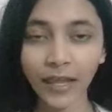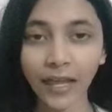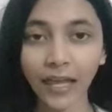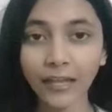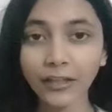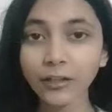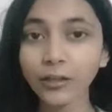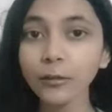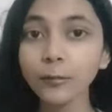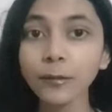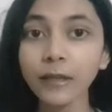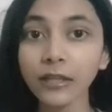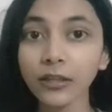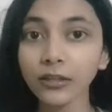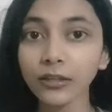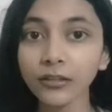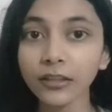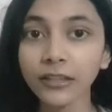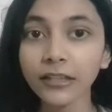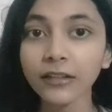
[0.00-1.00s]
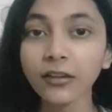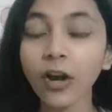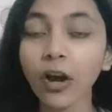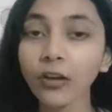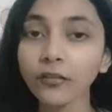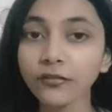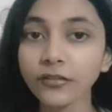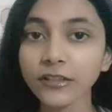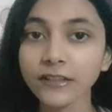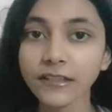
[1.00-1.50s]
and you'll be hearing
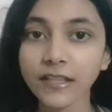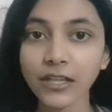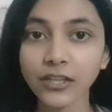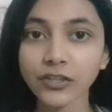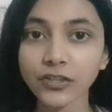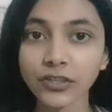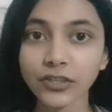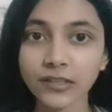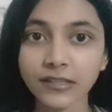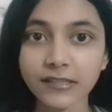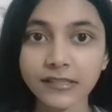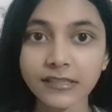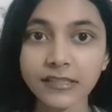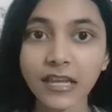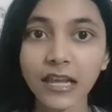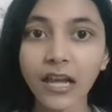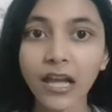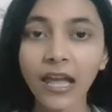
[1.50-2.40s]
conversations